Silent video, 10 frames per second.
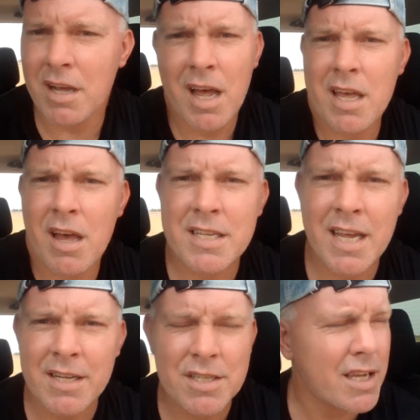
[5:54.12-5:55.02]
I
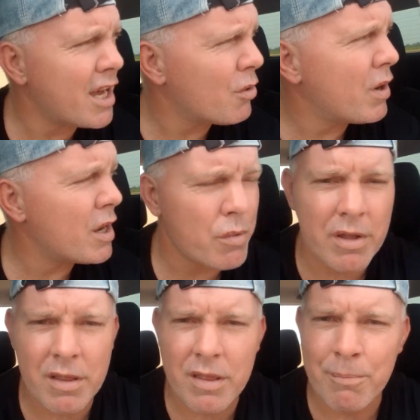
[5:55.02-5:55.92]
tend to get away
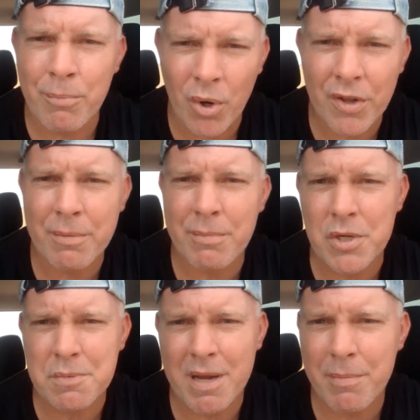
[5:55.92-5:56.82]
with more than
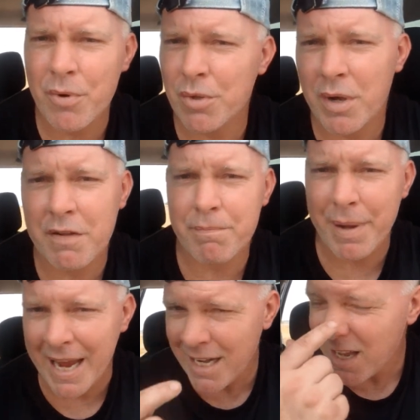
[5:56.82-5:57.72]
most people in the way of
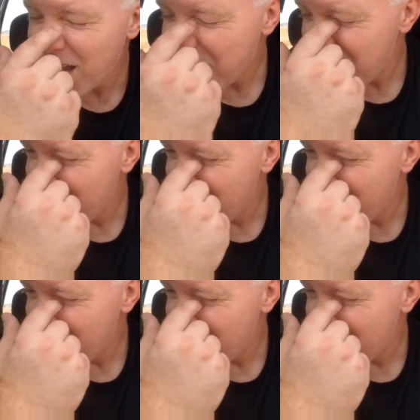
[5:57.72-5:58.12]
pain.